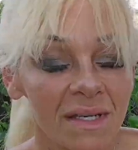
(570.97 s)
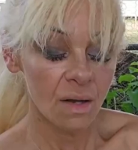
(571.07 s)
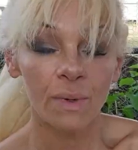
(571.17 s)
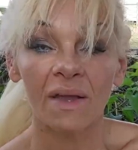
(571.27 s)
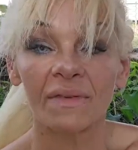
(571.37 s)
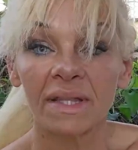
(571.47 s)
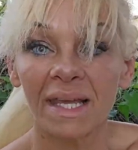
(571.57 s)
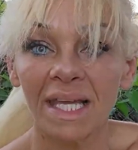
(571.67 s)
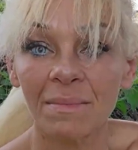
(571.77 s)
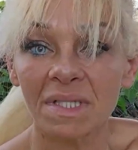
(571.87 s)
We have
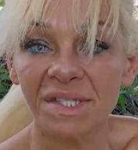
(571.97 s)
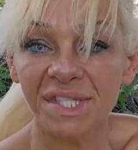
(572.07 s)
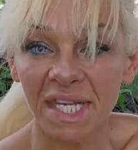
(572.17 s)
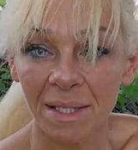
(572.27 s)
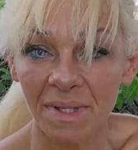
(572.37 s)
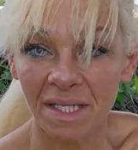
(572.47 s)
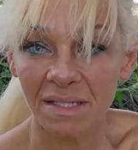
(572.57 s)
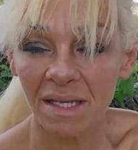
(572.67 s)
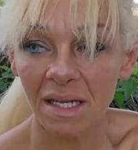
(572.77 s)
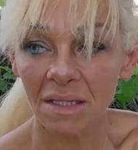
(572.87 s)
lamb and salmon
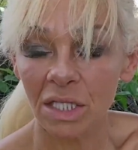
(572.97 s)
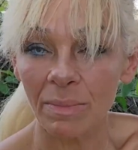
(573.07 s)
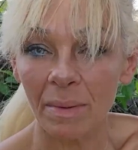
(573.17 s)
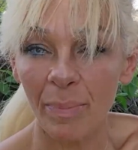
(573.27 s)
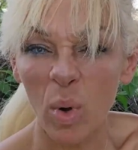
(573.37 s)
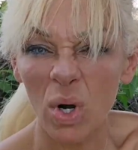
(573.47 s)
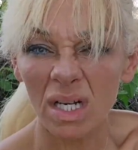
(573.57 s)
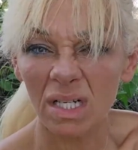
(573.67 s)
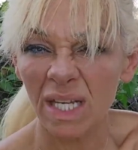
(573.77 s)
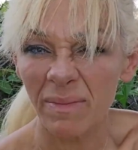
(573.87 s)
and a little bit of pork.
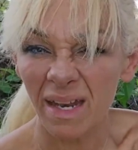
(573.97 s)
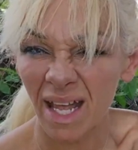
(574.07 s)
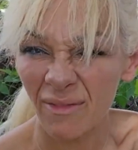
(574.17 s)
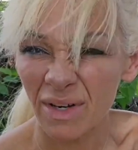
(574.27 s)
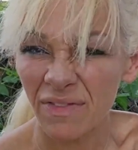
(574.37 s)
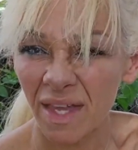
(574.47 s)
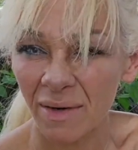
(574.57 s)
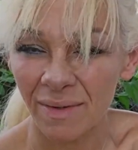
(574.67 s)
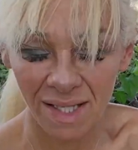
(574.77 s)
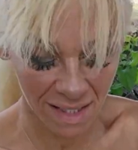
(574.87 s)
We have about everything,
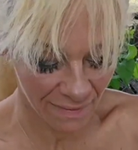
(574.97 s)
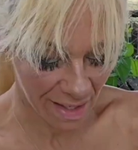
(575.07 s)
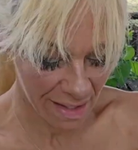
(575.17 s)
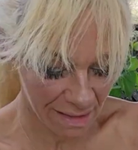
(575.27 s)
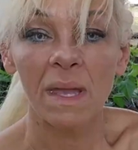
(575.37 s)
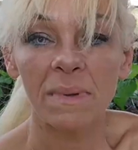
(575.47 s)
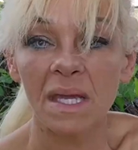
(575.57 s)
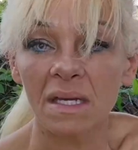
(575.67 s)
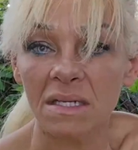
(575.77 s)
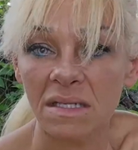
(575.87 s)
really, right?
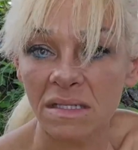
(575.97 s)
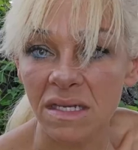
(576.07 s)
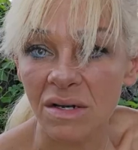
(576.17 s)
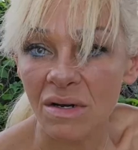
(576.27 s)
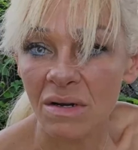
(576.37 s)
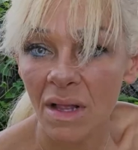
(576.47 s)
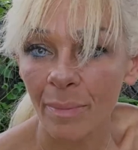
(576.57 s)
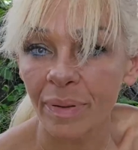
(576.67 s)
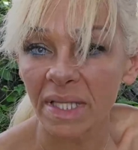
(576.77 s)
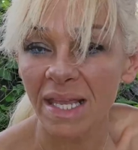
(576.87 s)
A
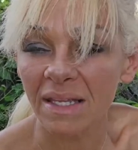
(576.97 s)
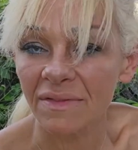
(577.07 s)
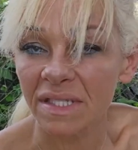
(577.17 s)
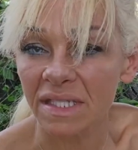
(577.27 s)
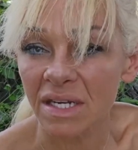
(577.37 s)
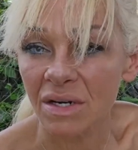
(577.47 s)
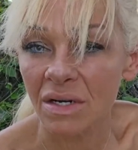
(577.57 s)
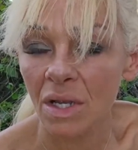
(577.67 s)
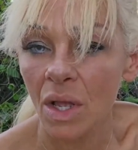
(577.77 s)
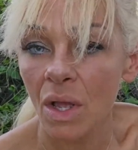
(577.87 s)
plank of
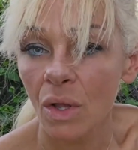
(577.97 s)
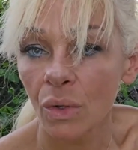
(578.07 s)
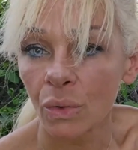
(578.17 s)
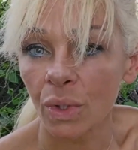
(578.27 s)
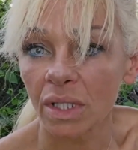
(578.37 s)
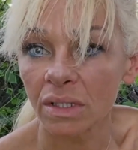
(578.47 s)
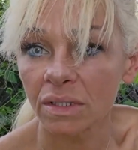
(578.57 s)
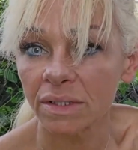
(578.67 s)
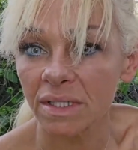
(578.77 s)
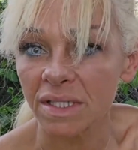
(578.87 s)
cedar,
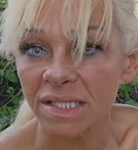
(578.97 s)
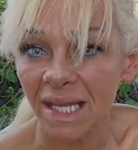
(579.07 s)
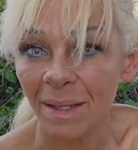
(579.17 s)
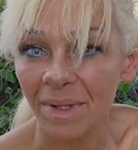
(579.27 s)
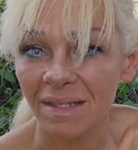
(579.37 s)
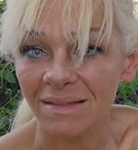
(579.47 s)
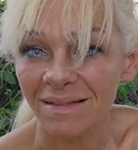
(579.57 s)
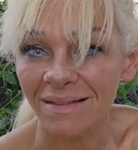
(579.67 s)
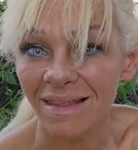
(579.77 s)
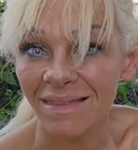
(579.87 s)
grilled salmon.
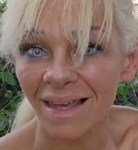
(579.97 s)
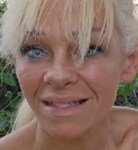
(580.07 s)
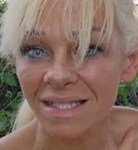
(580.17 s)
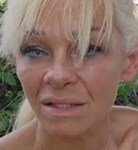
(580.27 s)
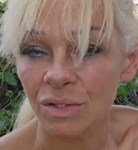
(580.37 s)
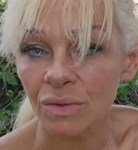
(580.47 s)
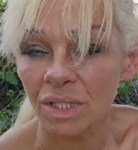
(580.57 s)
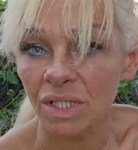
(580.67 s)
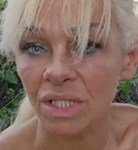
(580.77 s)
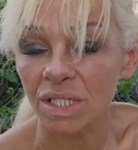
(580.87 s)
That sounds
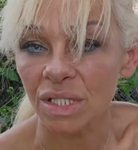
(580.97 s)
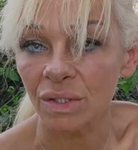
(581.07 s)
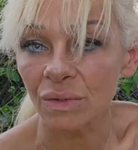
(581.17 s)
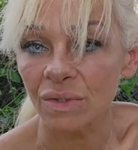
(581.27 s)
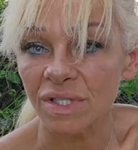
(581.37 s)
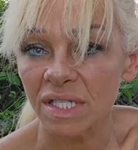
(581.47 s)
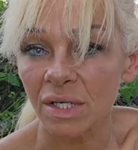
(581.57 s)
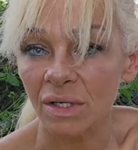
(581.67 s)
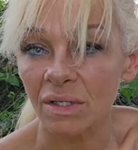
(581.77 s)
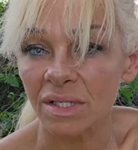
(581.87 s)
really good too.
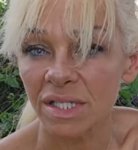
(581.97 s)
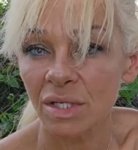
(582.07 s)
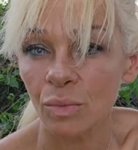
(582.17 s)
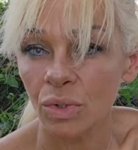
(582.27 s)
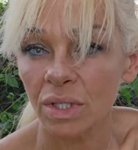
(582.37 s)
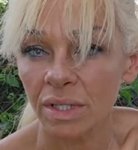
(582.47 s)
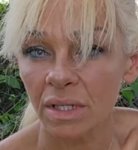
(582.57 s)
Cedar wood.